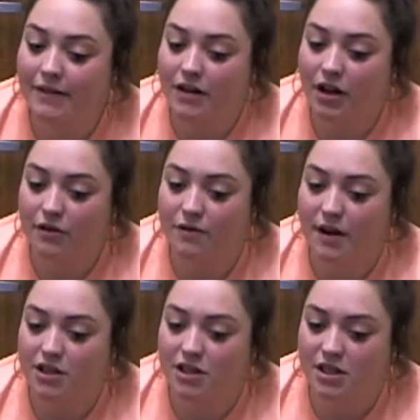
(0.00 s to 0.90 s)
have another
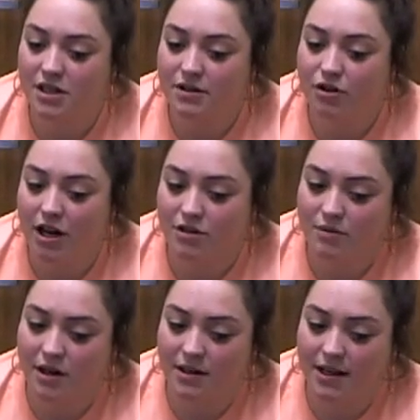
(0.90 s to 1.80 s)
friend. She
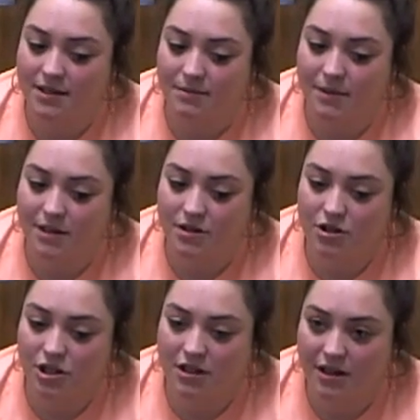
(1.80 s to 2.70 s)
graduated last semester.
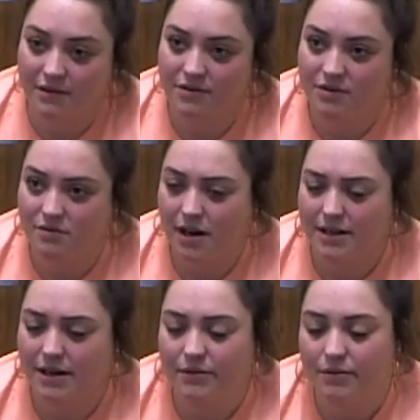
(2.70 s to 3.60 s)
She lives right
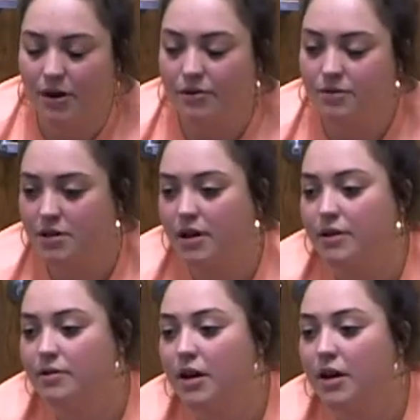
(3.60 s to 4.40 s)
down the road, so.